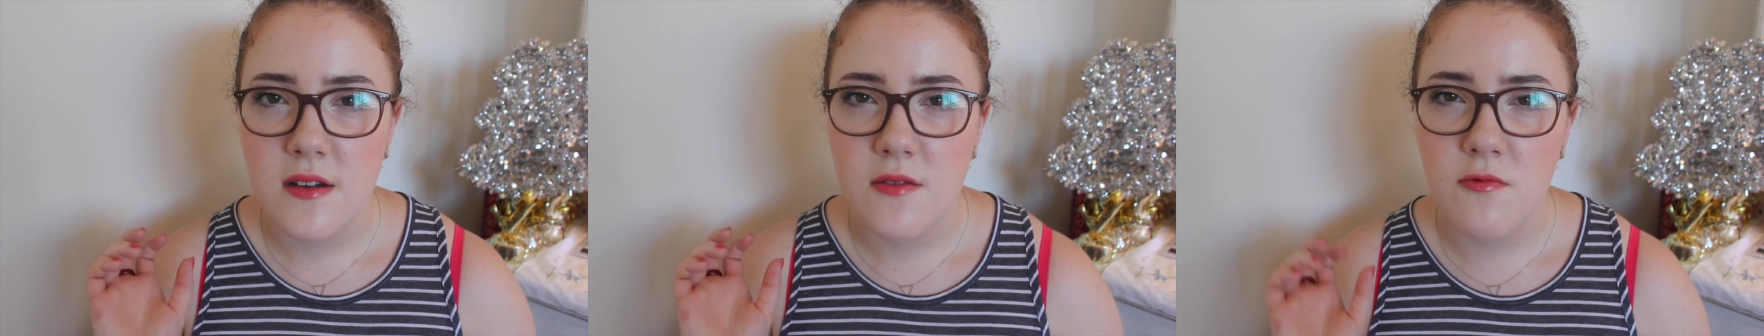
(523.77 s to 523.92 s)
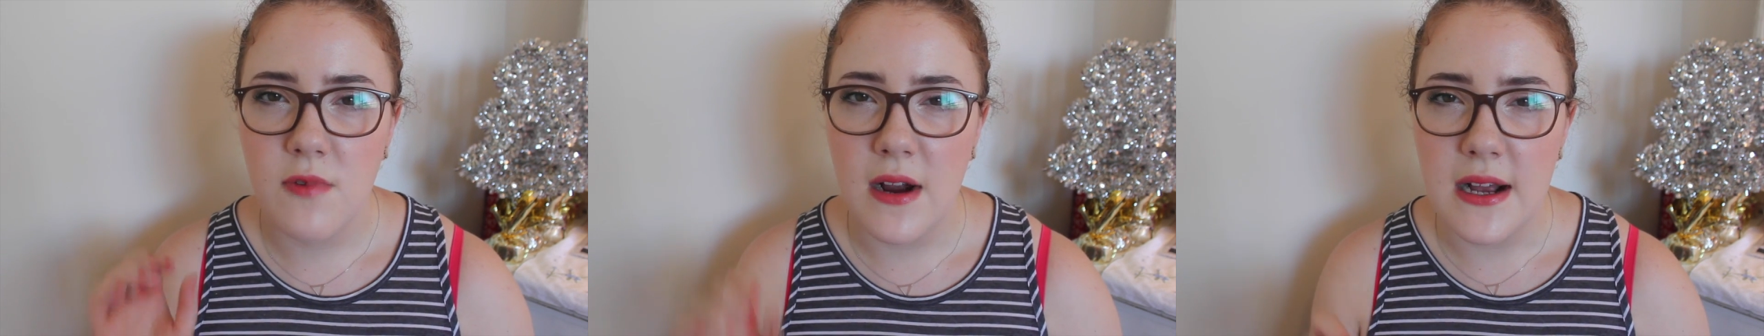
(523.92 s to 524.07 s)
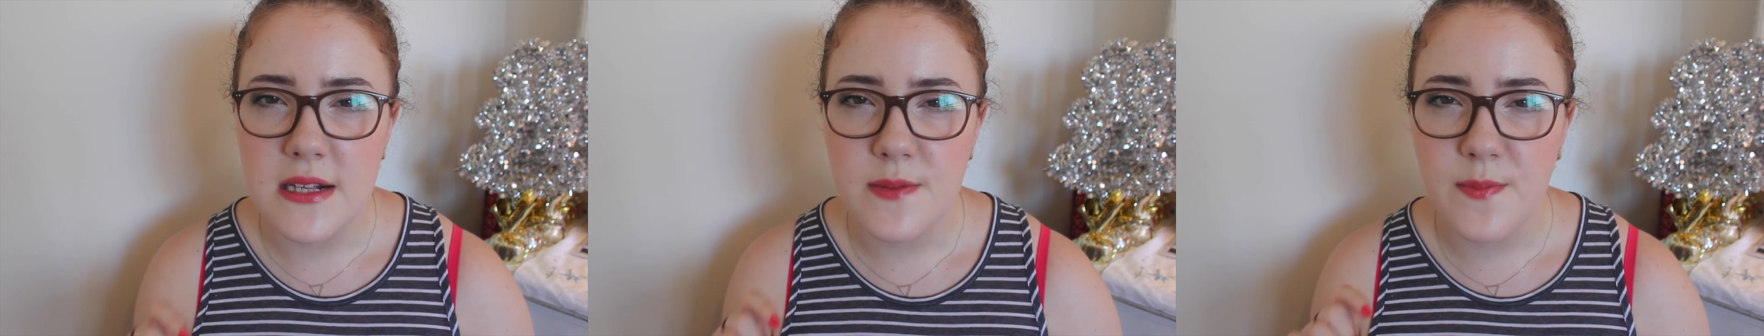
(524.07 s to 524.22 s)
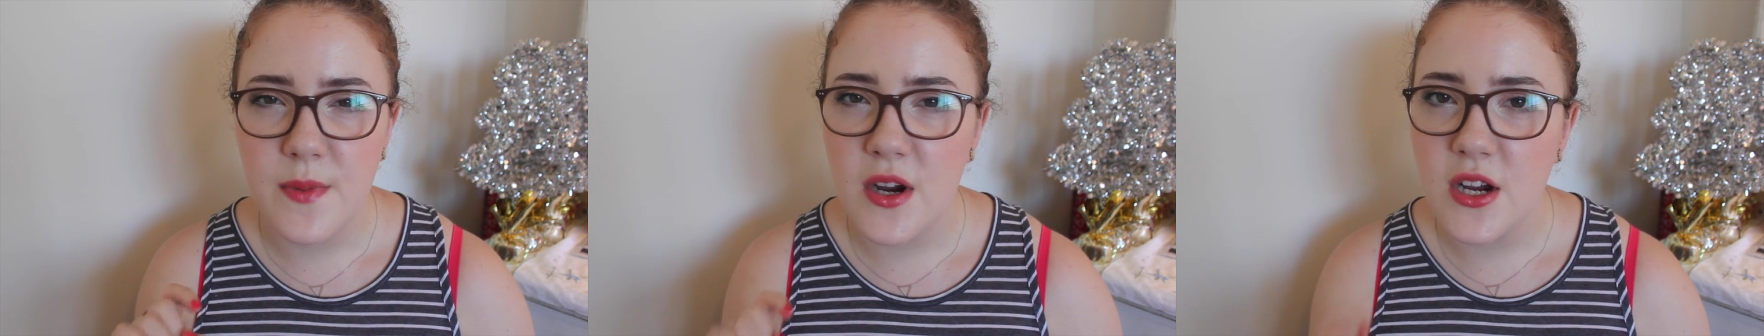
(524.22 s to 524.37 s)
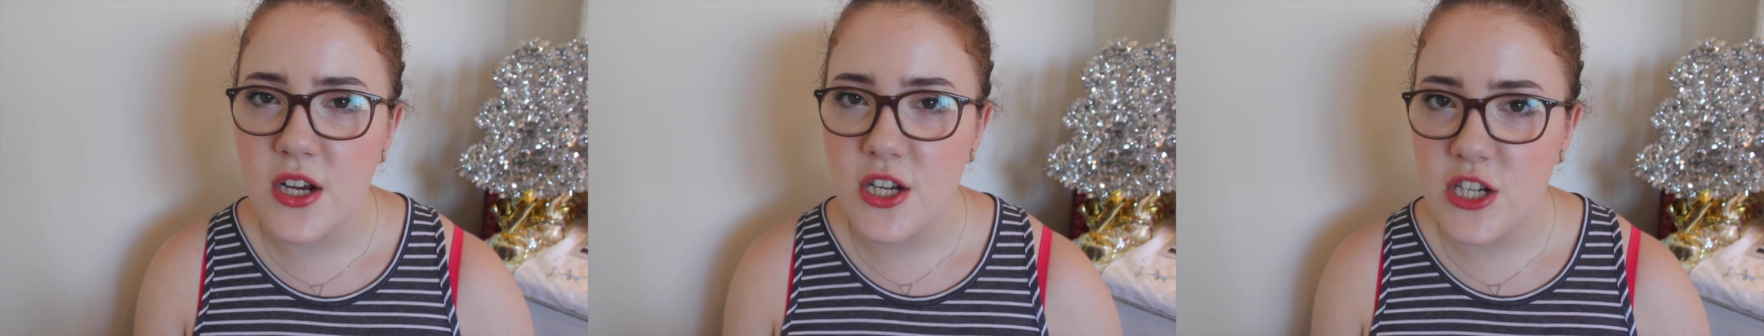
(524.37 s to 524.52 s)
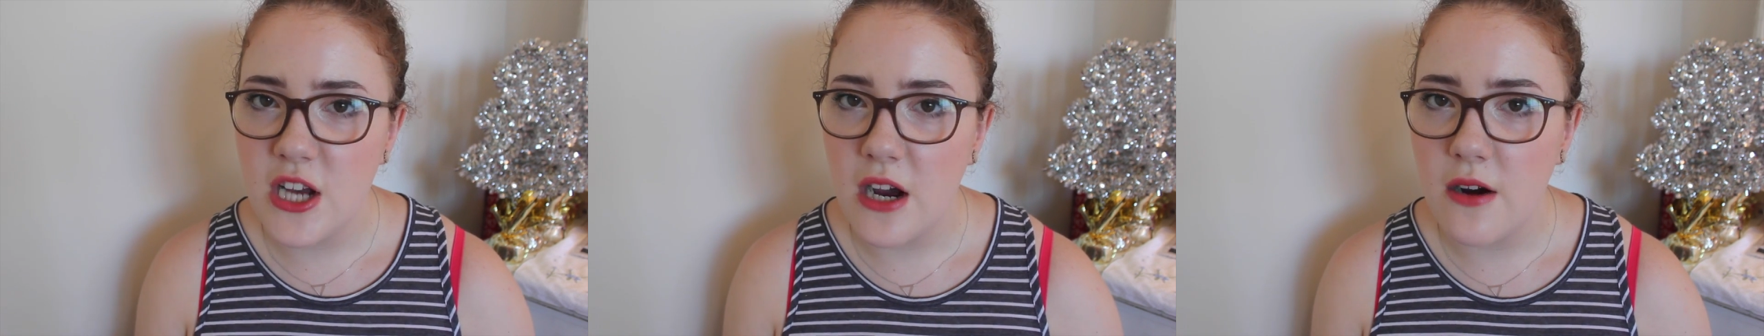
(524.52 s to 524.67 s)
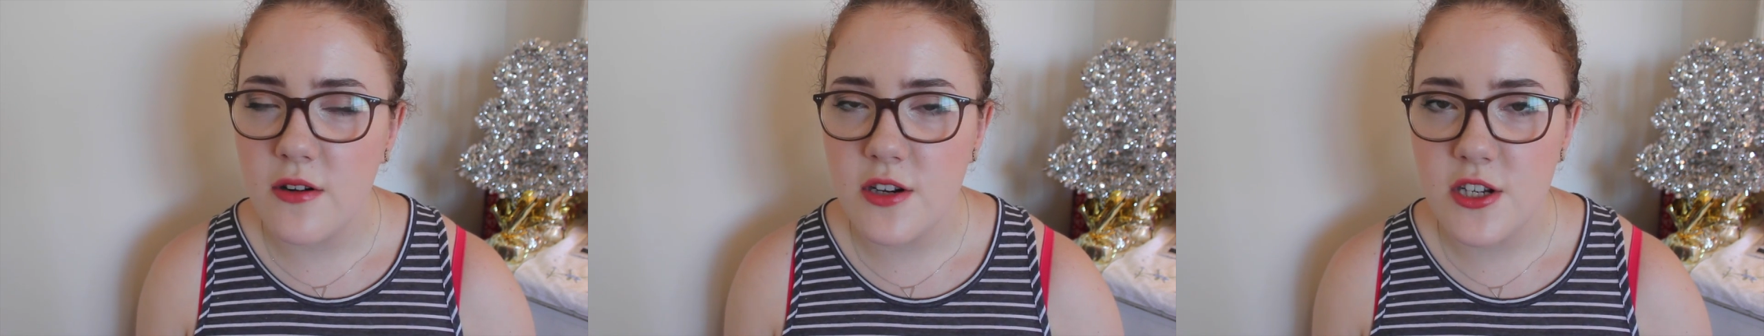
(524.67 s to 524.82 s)
Raspberry
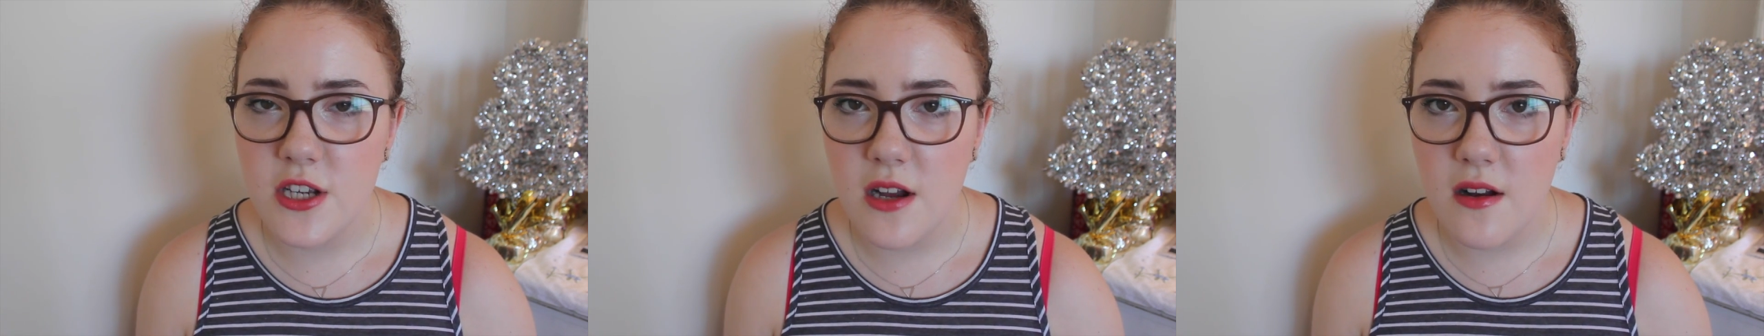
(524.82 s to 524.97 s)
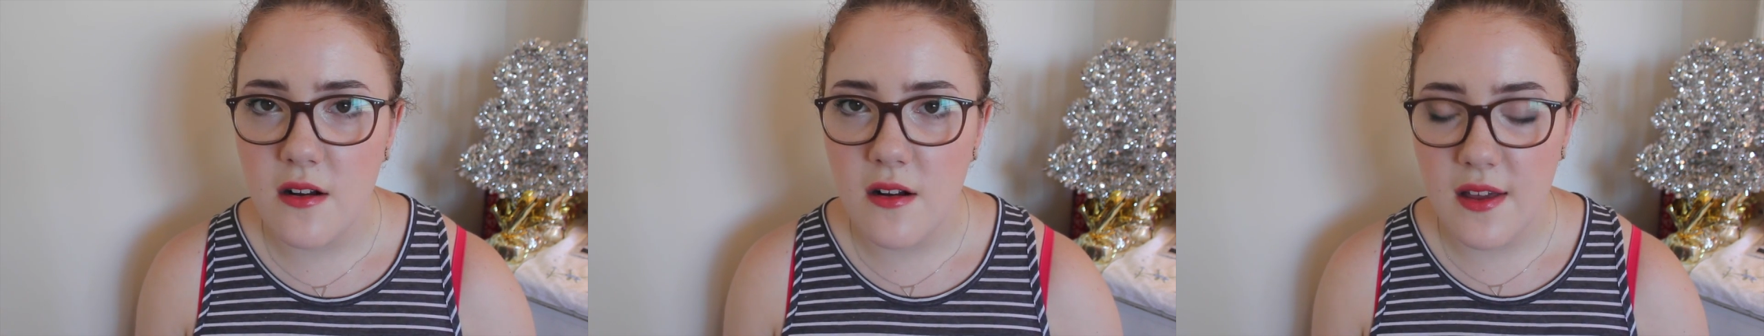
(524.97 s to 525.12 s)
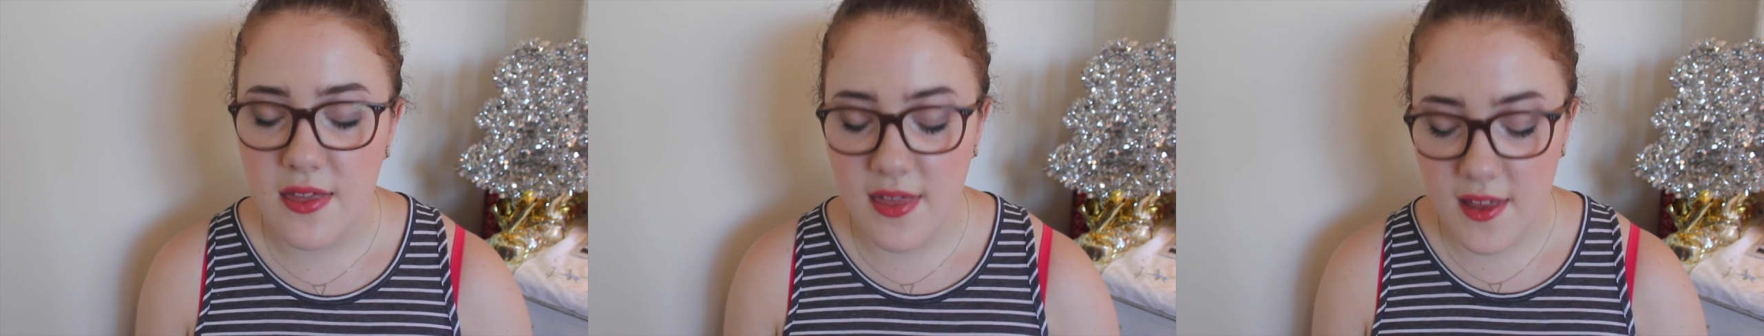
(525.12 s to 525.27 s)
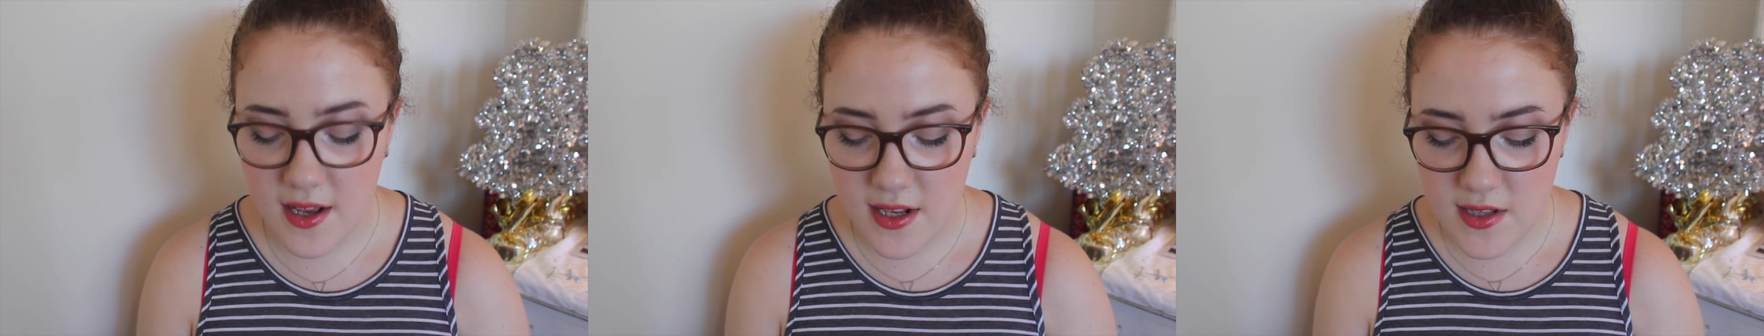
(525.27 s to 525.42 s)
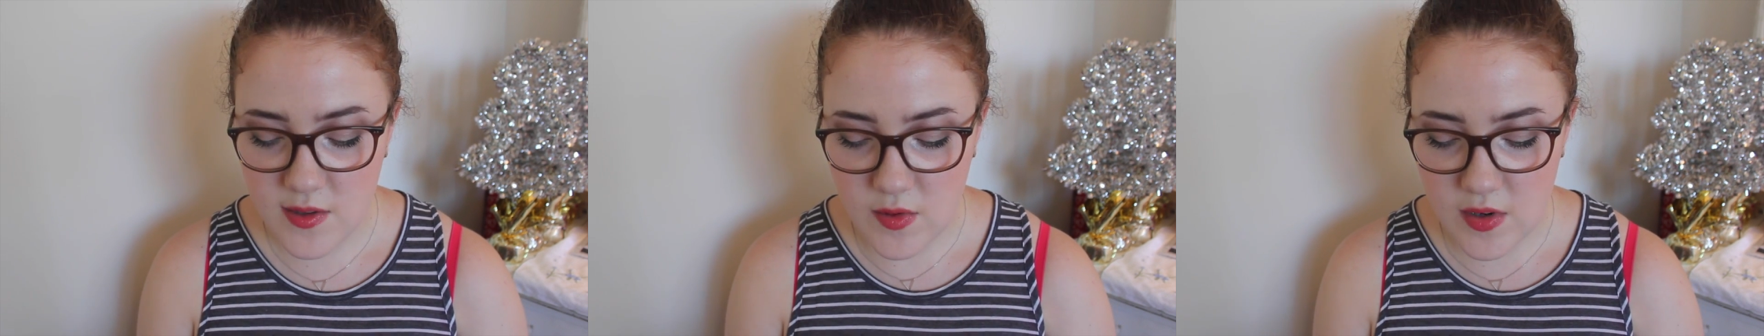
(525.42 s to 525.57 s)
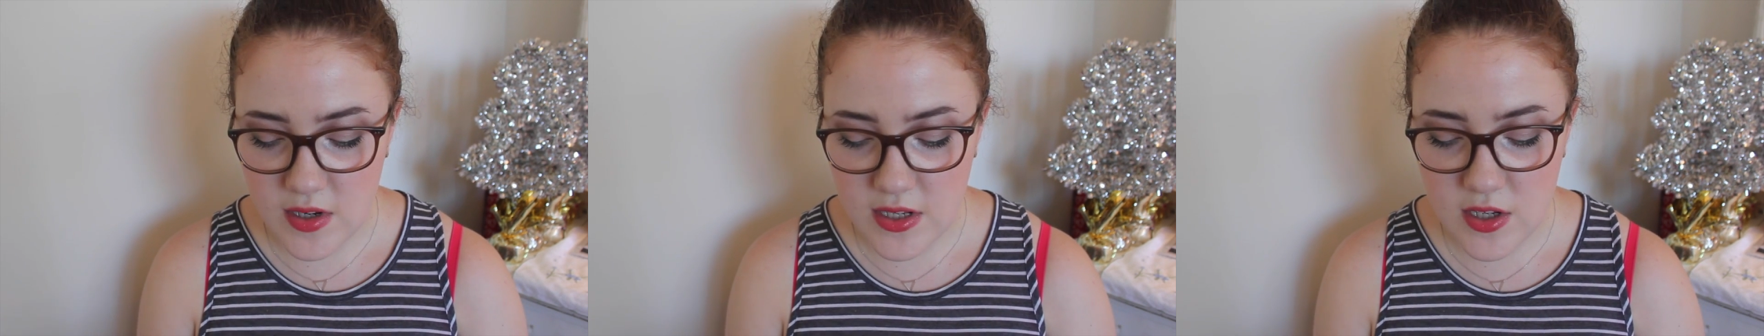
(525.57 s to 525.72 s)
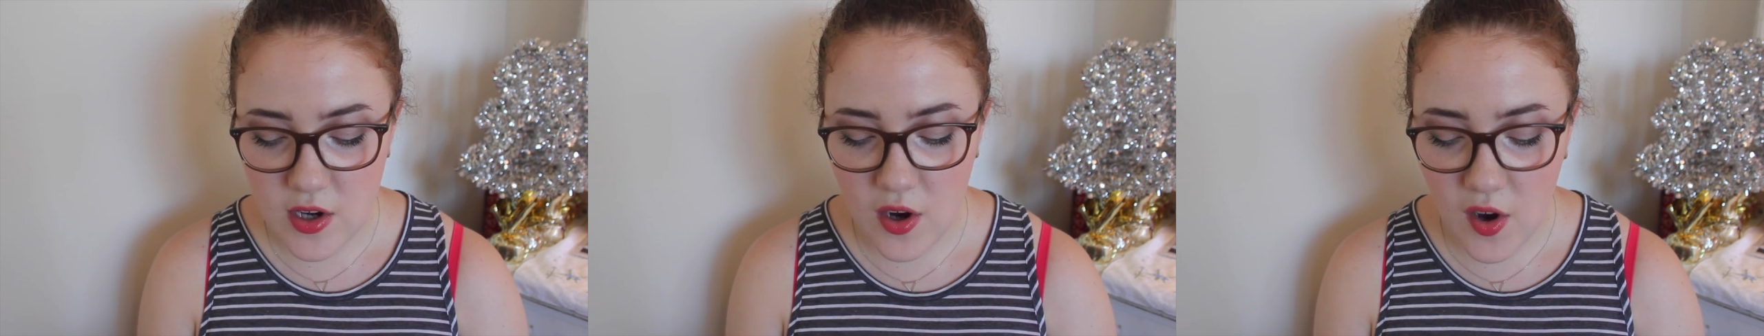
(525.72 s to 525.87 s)
Shower Gel, I think is what
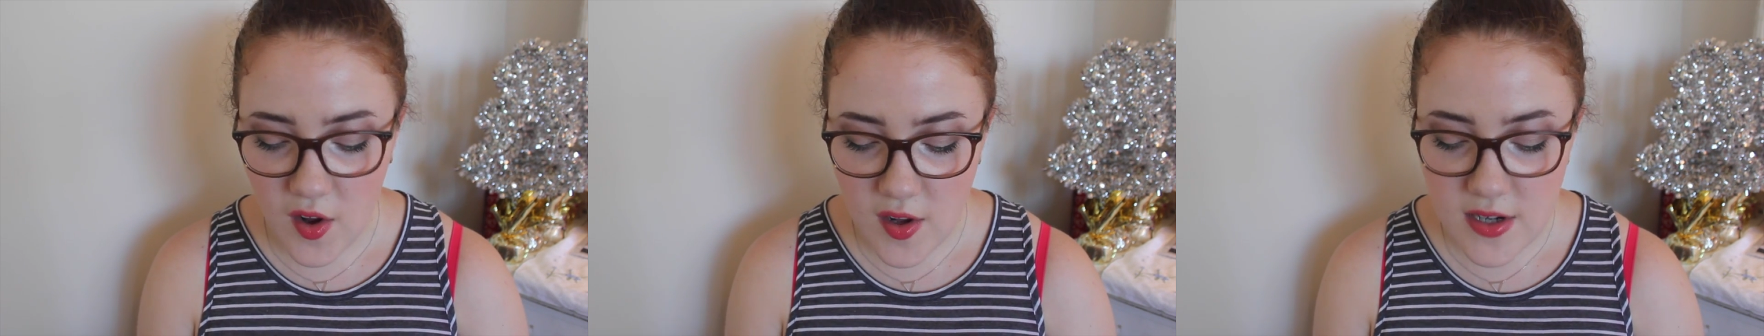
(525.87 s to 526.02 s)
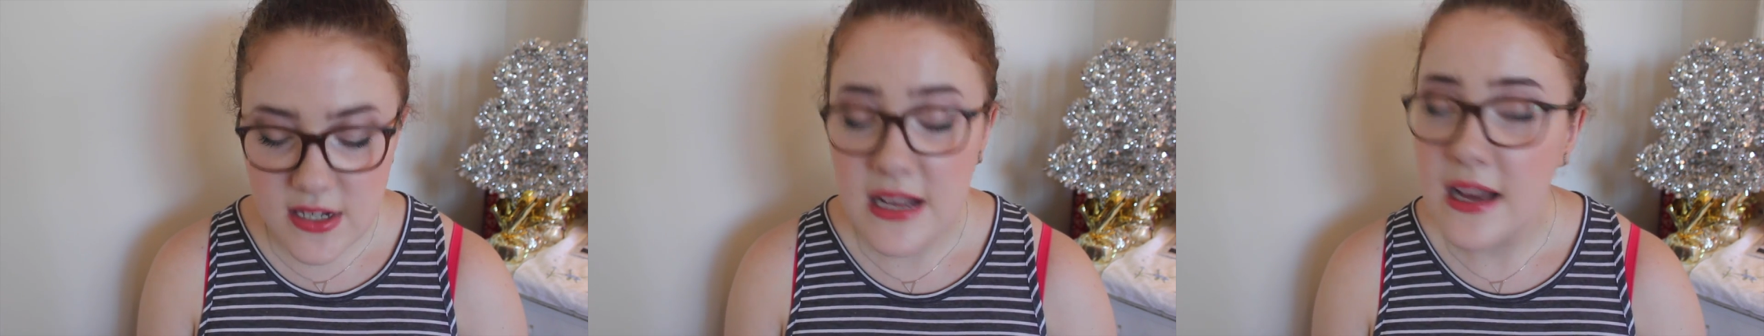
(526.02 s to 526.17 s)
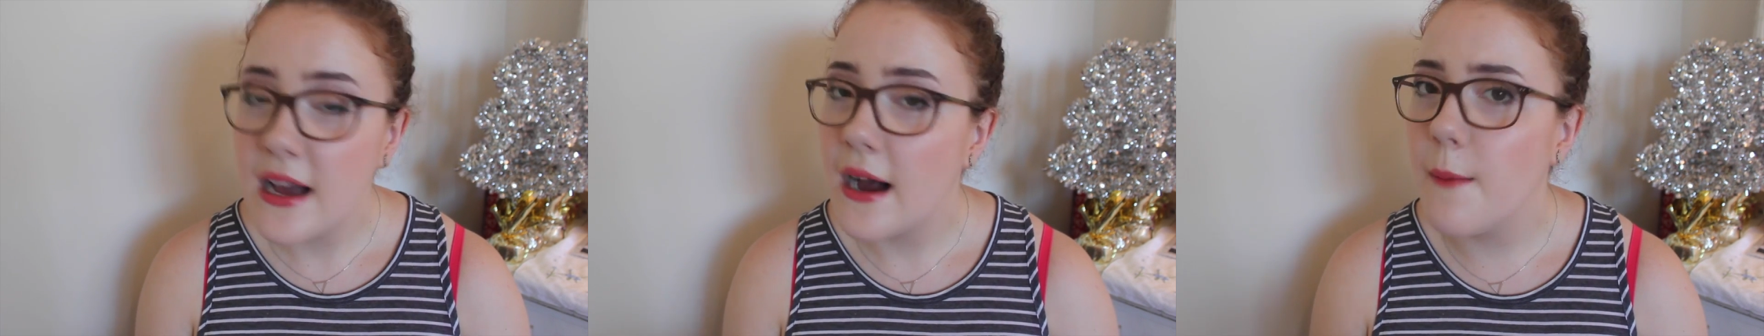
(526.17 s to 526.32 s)
it's called.